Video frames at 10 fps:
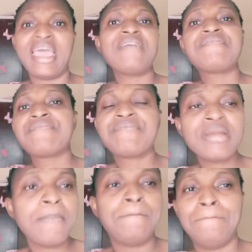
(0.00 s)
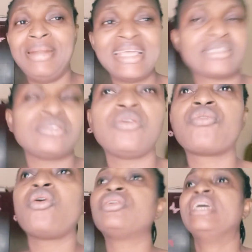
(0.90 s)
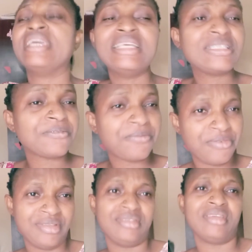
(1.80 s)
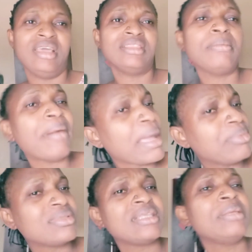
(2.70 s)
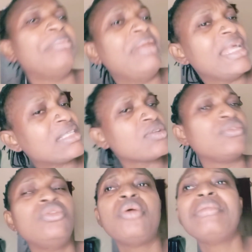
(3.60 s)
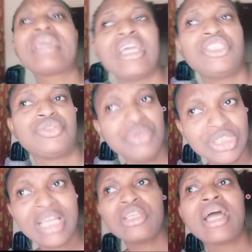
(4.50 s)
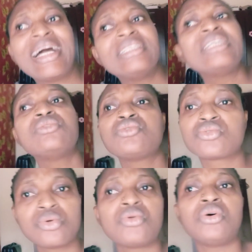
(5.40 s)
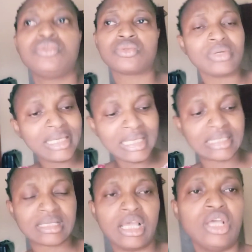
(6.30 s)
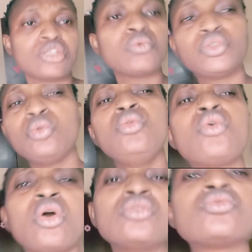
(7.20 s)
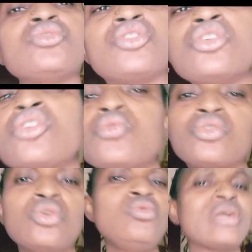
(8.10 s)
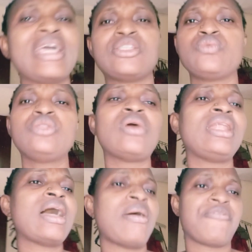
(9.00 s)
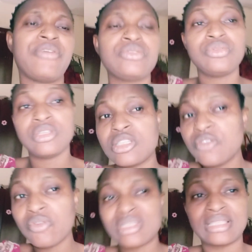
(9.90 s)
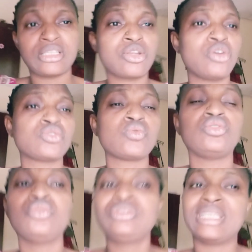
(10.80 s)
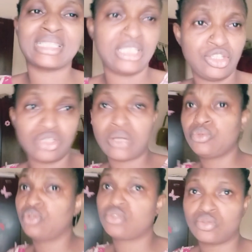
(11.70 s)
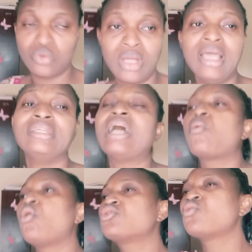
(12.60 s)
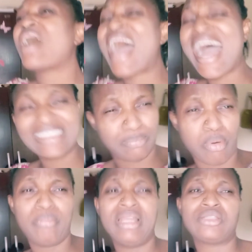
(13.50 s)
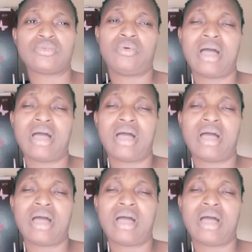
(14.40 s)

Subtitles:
Every blessing of God is free. The Bible said the blessing of the Lord maketh rich, and he added no sorrow unto it. So we should look unto Jesus. We should not look elsewhere. Don't allow our friend to deceive us and take us to no destination that we don't know, that will also add problems to